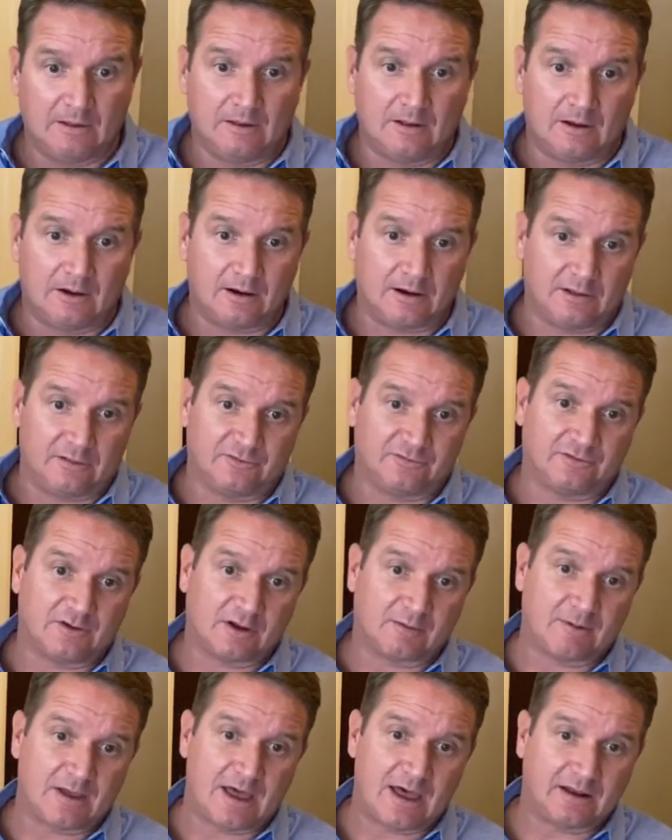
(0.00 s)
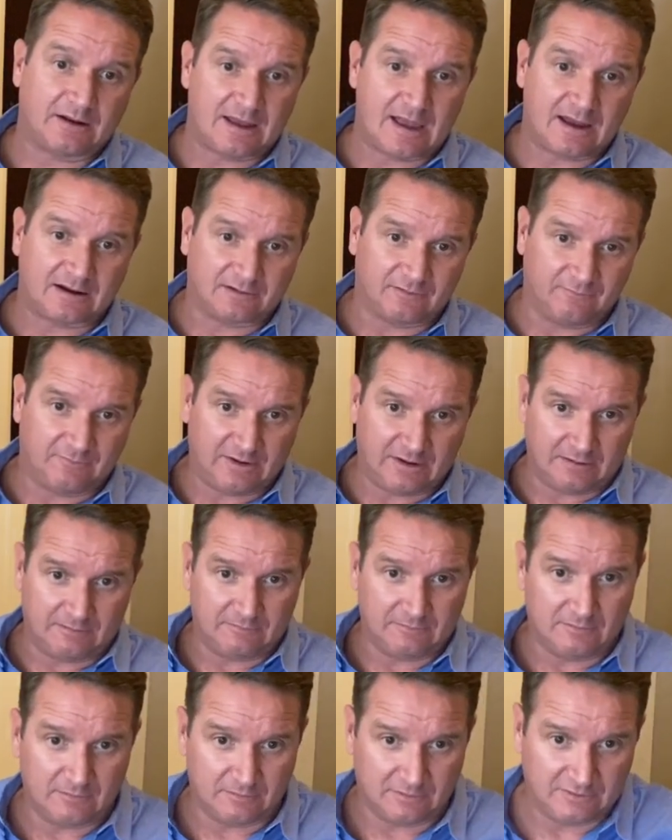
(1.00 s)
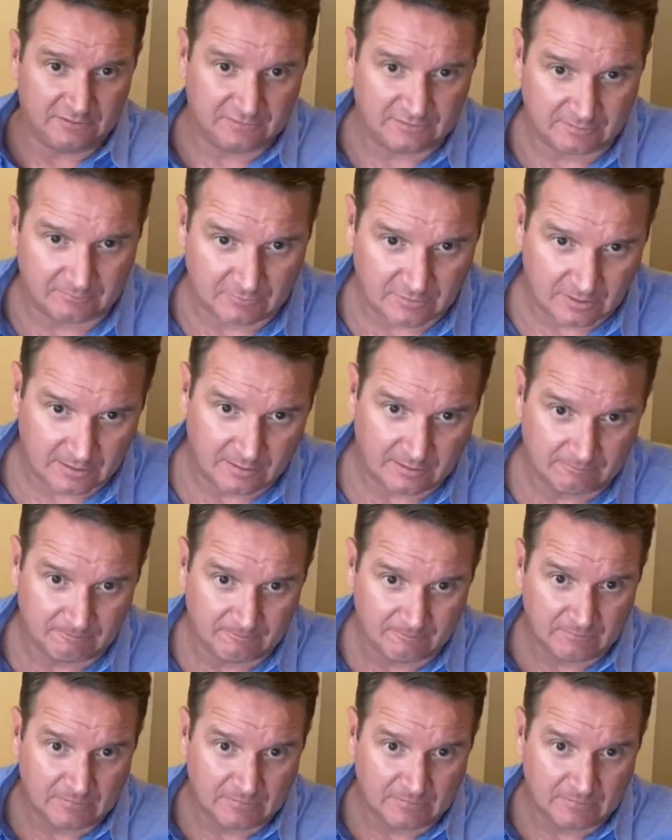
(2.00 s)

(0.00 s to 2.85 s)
All right, let's talk about how to activate your eSIM card.